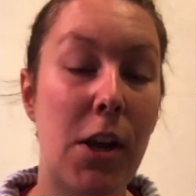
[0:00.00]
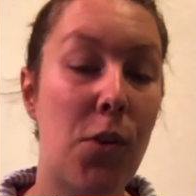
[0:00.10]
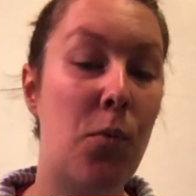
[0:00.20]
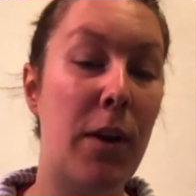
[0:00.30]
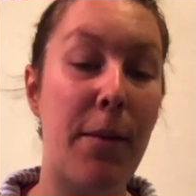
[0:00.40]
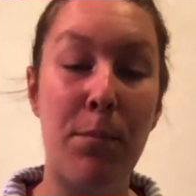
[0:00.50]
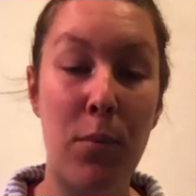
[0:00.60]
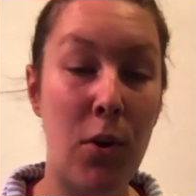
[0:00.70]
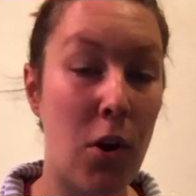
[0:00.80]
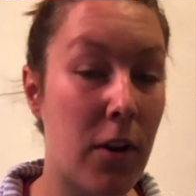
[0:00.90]
we're
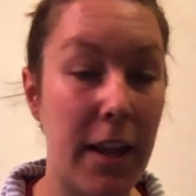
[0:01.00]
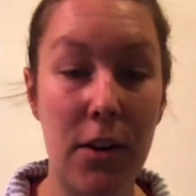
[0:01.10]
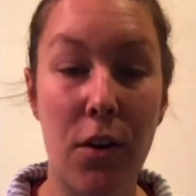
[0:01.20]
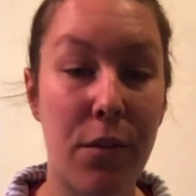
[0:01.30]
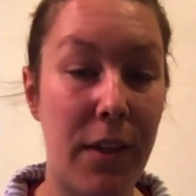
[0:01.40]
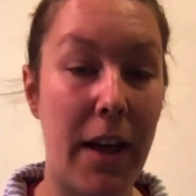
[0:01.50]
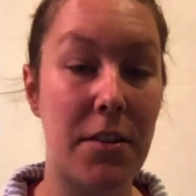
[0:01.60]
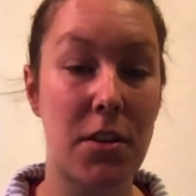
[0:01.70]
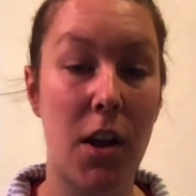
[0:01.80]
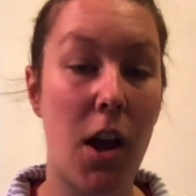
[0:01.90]
blocking off that
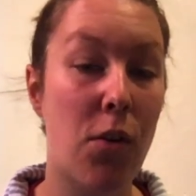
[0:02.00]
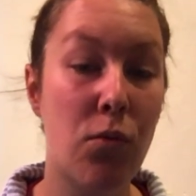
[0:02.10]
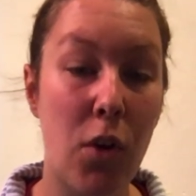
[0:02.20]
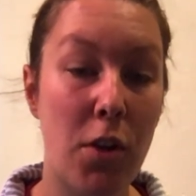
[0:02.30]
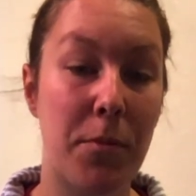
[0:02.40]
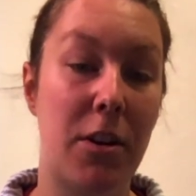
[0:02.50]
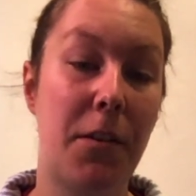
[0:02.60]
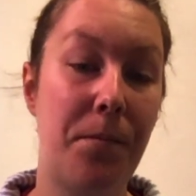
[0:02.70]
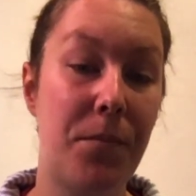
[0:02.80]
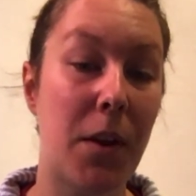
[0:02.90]
aroma
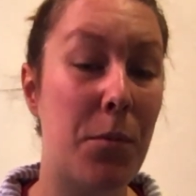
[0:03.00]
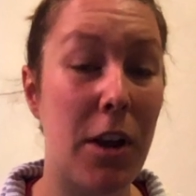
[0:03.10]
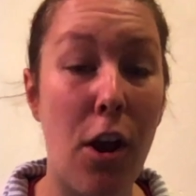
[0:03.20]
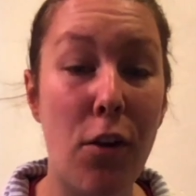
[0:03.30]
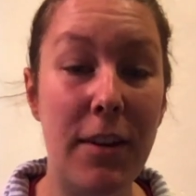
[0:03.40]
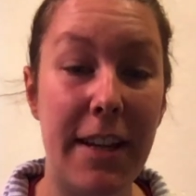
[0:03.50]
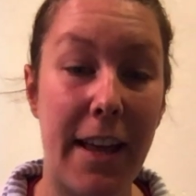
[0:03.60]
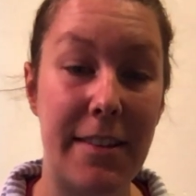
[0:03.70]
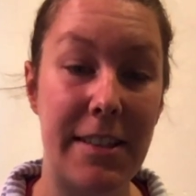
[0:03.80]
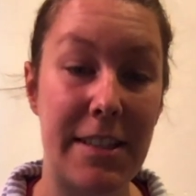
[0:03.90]
and we're only
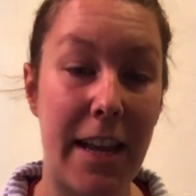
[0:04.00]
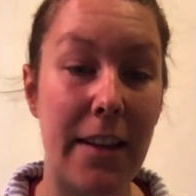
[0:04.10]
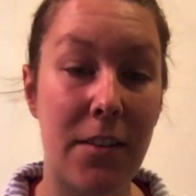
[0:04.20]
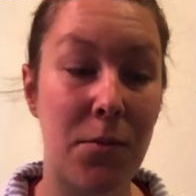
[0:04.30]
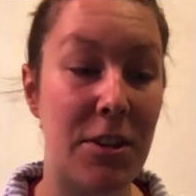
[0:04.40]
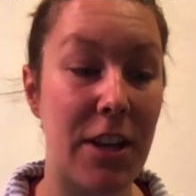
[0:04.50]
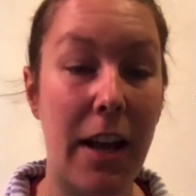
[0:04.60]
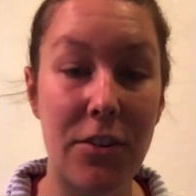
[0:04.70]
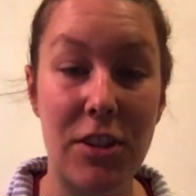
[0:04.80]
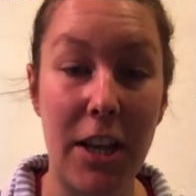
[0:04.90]
getting taste, which
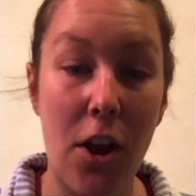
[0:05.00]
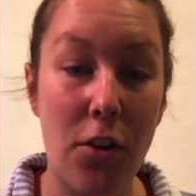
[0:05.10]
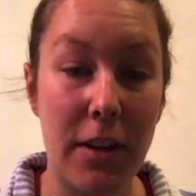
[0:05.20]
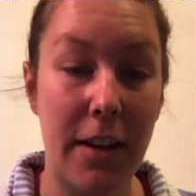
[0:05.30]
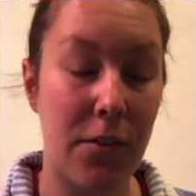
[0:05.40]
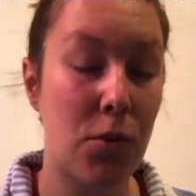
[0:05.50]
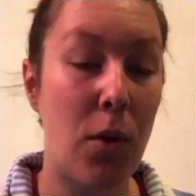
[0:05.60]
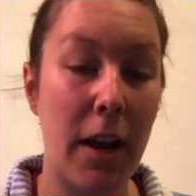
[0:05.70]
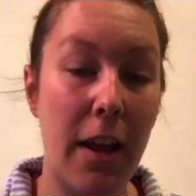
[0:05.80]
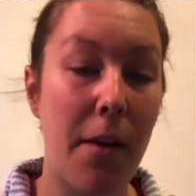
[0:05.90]
actually only is
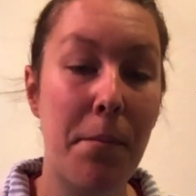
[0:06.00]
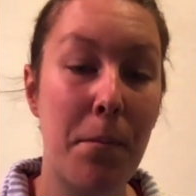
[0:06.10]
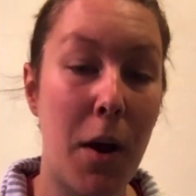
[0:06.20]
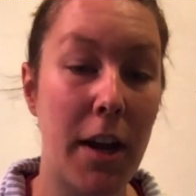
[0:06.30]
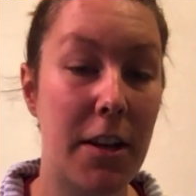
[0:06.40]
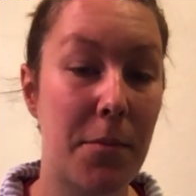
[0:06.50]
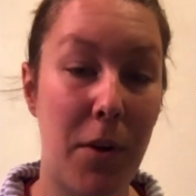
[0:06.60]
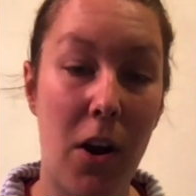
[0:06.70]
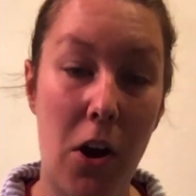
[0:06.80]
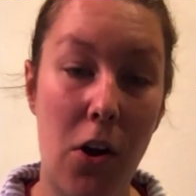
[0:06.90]
quite a minor
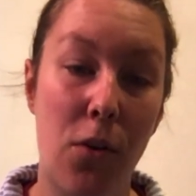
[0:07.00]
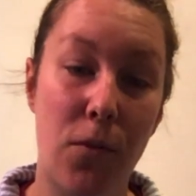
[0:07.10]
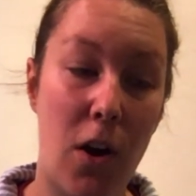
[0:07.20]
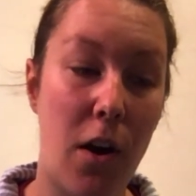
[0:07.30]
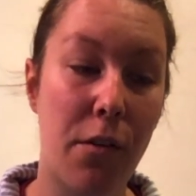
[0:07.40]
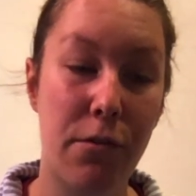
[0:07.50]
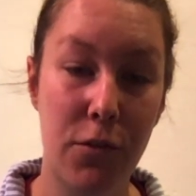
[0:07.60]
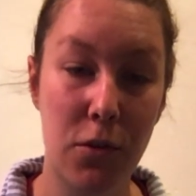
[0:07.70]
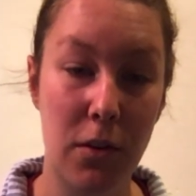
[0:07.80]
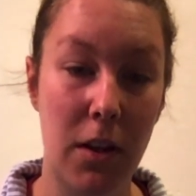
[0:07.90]
part of our
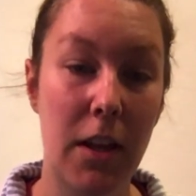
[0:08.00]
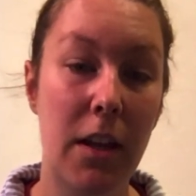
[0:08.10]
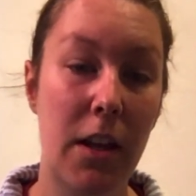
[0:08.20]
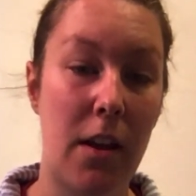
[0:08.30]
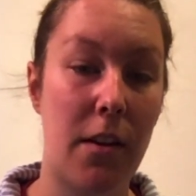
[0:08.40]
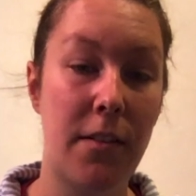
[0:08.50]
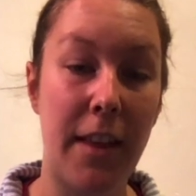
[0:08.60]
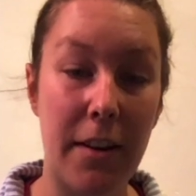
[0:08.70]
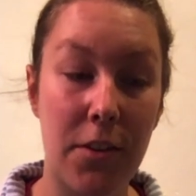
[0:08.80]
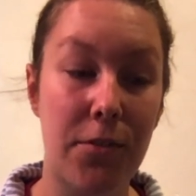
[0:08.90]
full
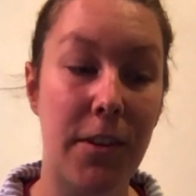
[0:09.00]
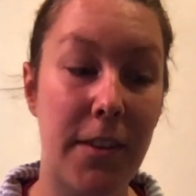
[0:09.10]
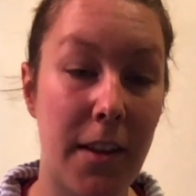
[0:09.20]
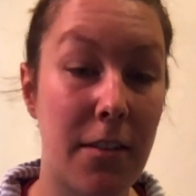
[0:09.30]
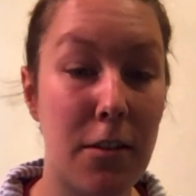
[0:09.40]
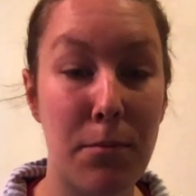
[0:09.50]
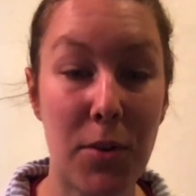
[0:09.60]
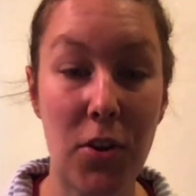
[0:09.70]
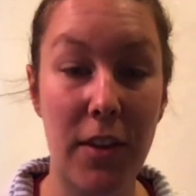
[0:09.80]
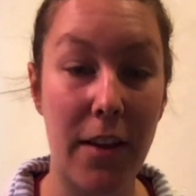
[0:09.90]
sensory system,
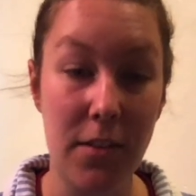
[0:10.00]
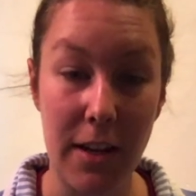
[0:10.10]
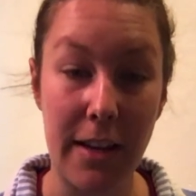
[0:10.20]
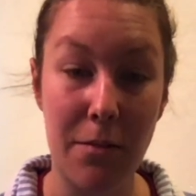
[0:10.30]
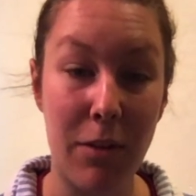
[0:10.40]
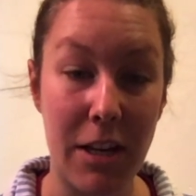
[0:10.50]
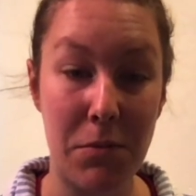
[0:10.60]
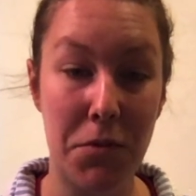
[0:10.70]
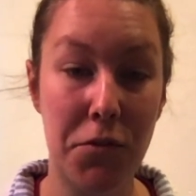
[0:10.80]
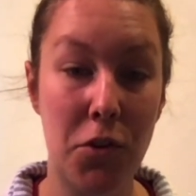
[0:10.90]
because as I explained
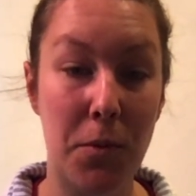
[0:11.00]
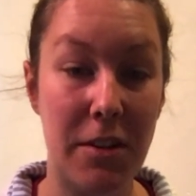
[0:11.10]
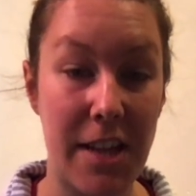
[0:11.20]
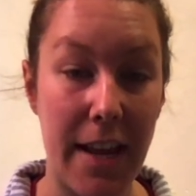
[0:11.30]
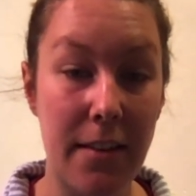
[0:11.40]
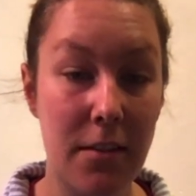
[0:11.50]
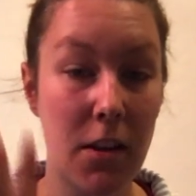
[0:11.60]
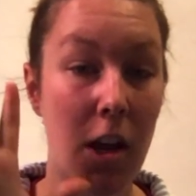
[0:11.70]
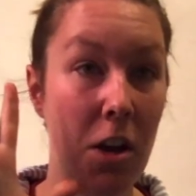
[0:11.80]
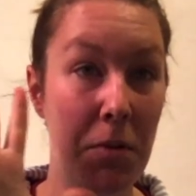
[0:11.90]
before, with taste
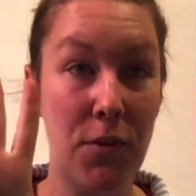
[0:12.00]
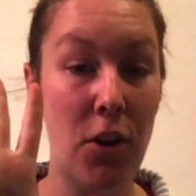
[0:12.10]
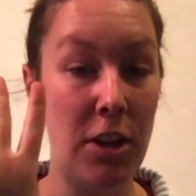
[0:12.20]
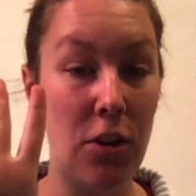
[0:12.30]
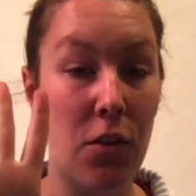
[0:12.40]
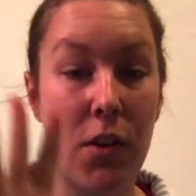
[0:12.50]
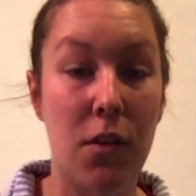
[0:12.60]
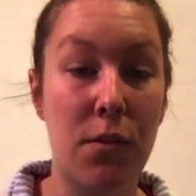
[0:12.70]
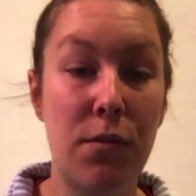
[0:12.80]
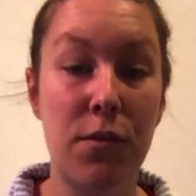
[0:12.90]
we've only got those
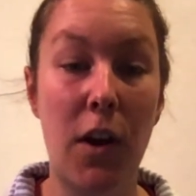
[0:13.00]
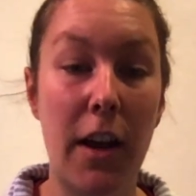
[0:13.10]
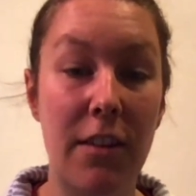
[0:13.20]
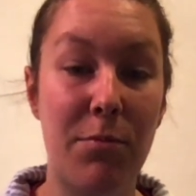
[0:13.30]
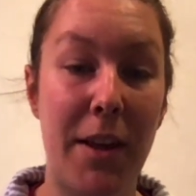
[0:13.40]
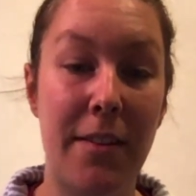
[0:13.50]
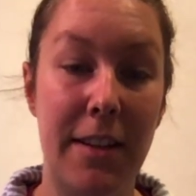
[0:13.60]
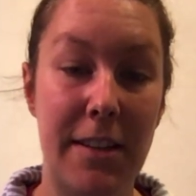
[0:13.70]
5 basic